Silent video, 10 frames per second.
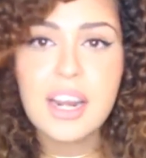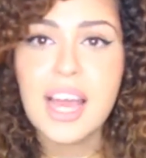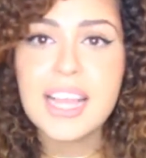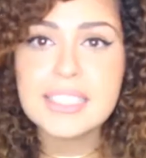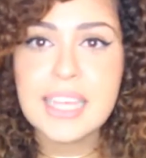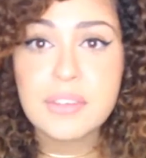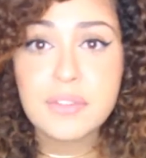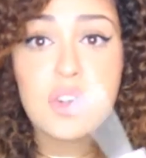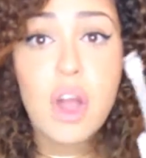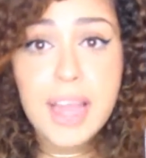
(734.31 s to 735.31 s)
Like I said,
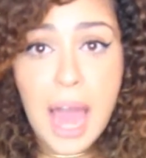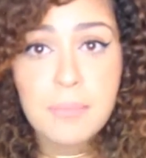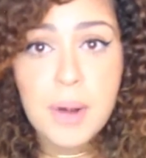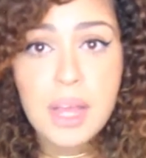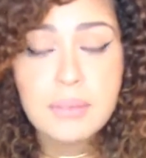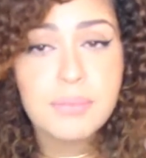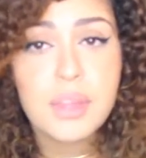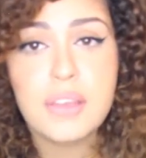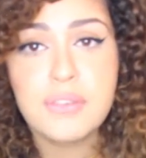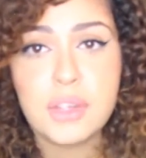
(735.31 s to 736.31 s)
if you've got a camera,
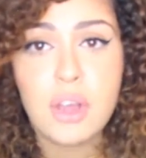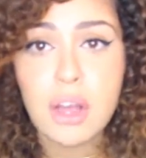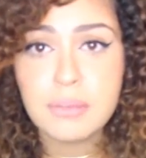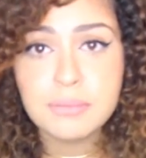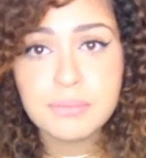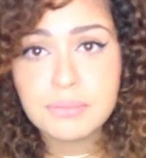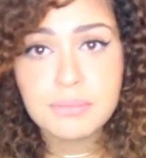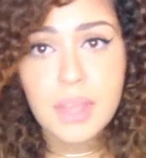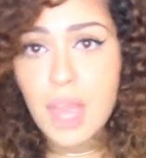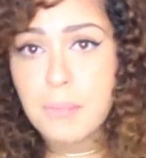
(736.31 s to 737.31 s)
if you've got
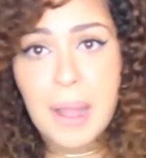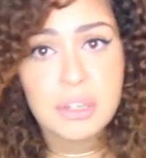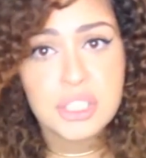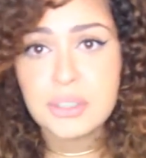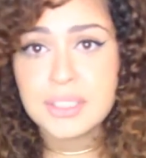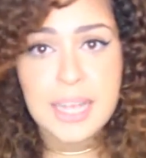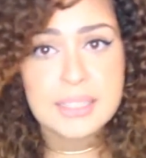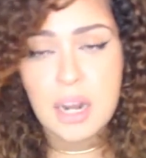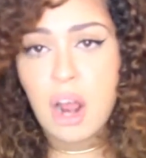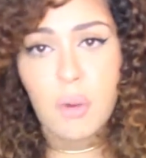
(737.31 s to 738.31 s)
a parachute, an
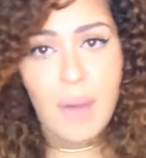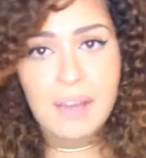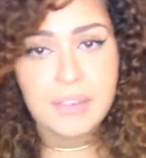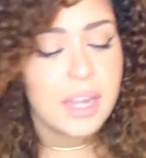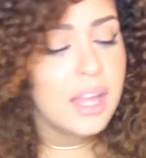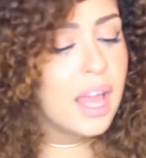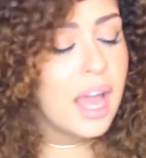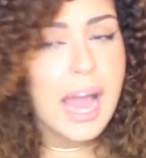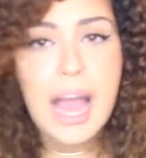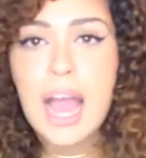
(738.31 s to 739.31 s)
SLR, or whatever,
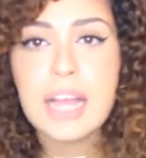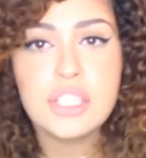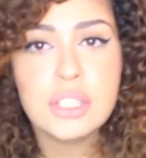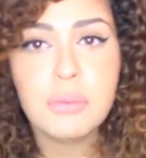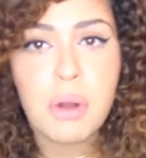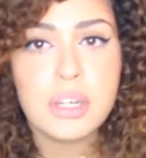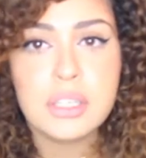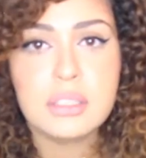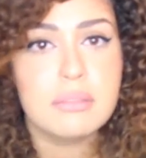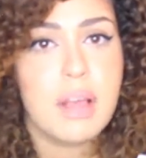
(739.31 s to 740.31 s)
and you
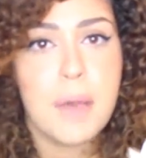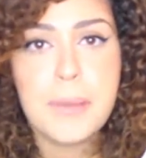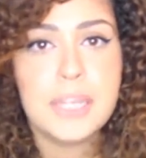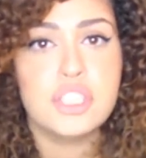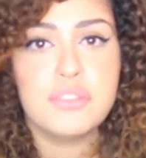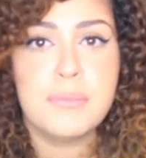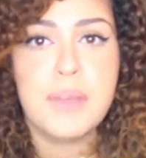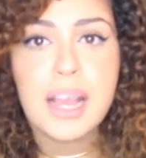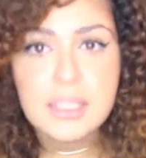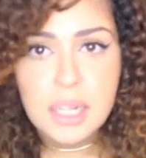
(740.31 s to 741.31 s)
want a picture
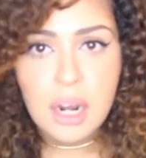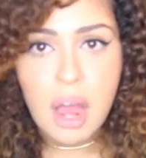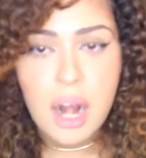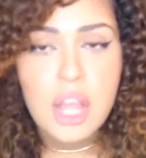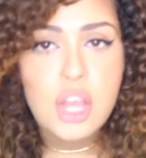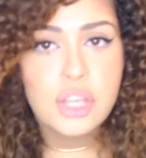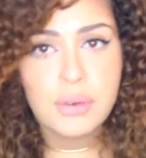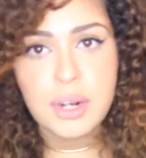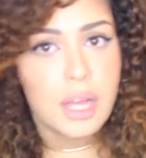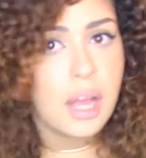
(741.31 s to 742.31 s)
from your SLR,
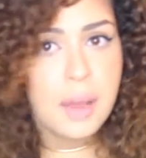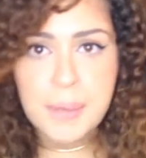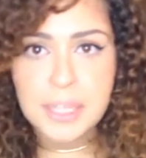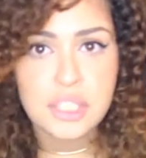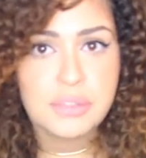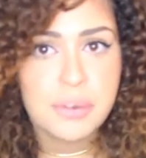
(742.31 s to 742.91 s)
you want a picture